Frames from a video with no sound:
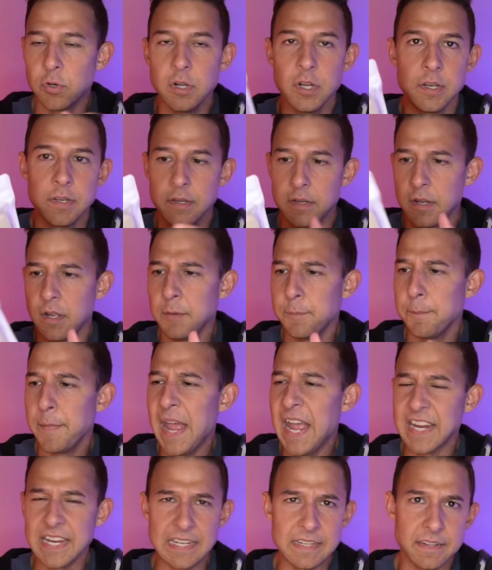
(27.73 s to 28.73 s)

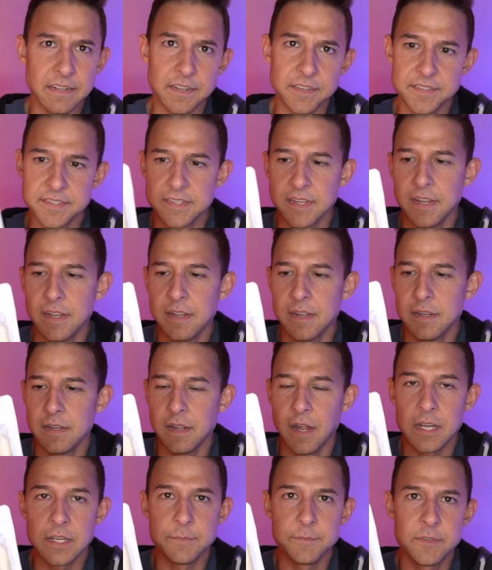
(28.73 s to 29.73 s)
unbagging this,
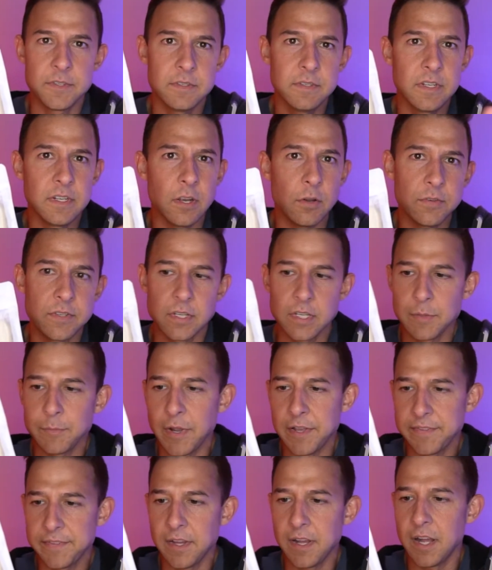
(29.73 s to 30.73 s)
I tell you
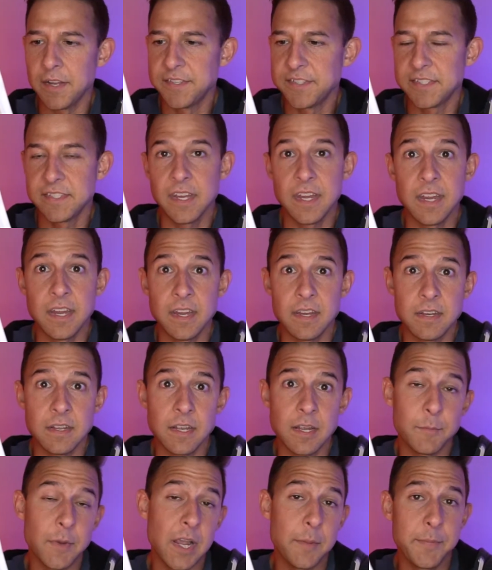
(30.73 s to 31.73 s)
my thoughts and
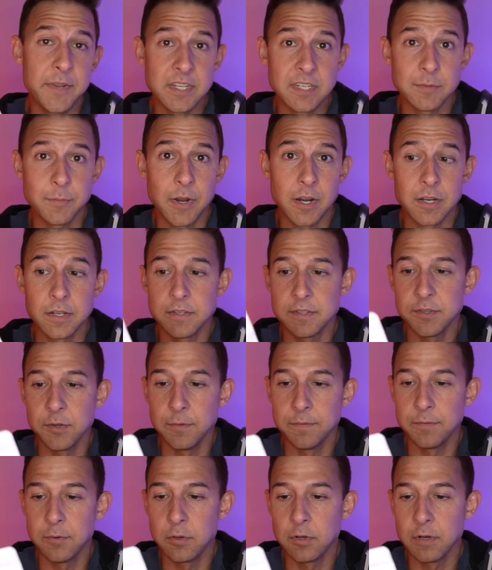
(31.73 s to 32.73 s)
my opinion about it
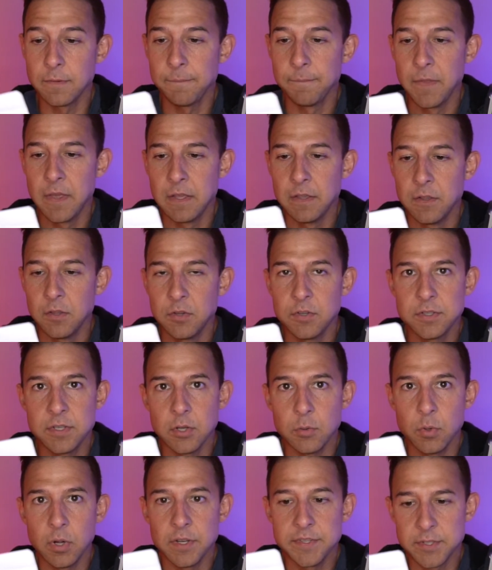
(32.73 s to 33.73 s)
so far.
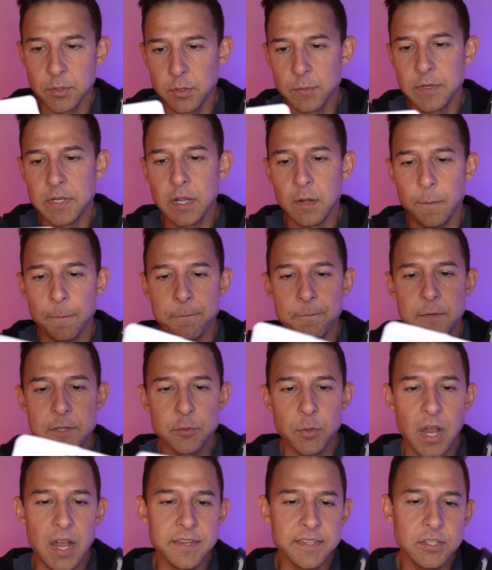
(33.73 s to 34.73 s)
So here we go.
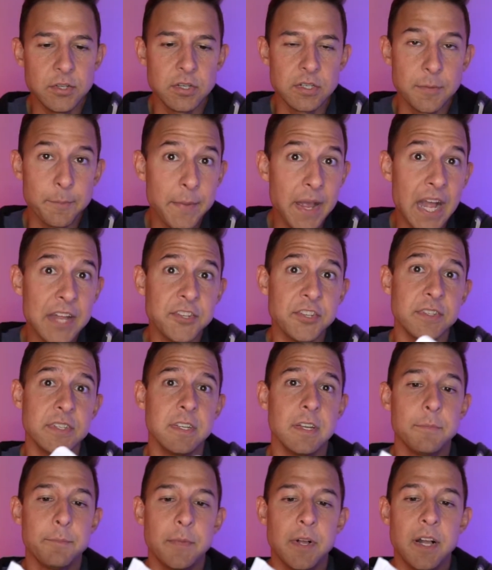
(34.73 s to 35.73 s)
So as you could imagine,
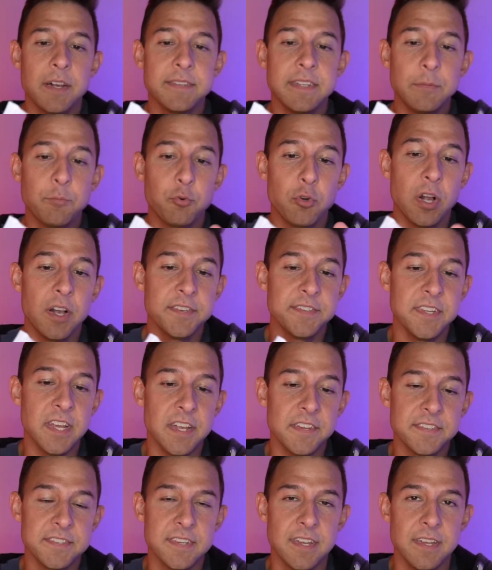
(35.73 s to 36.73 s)
the unboxing
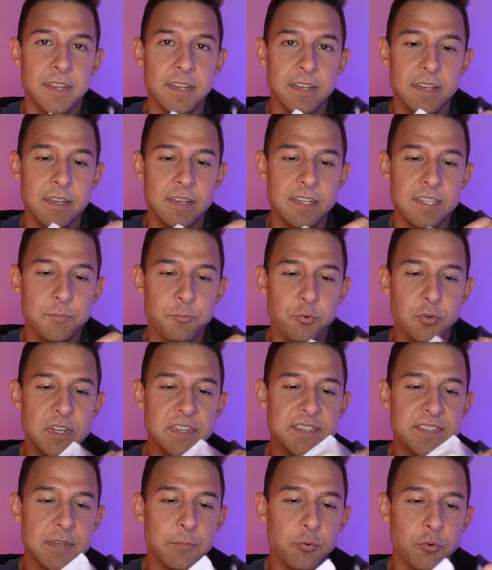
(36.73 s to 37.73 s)
process, it's
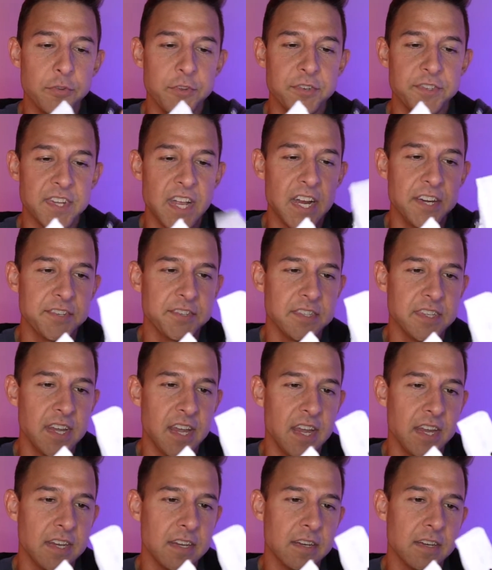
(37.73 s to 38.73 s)
pretty simple. There's
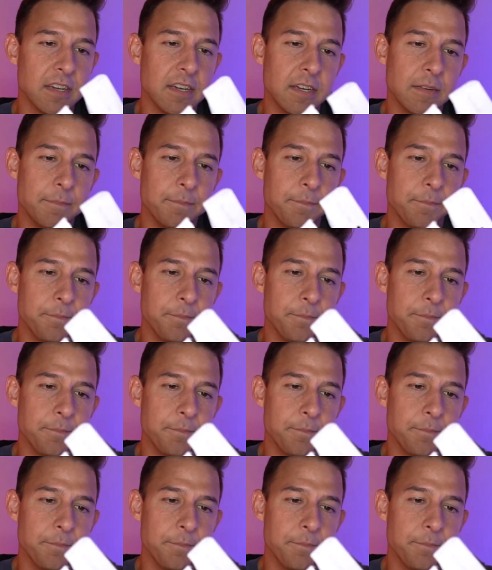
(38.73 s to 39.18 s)
actually a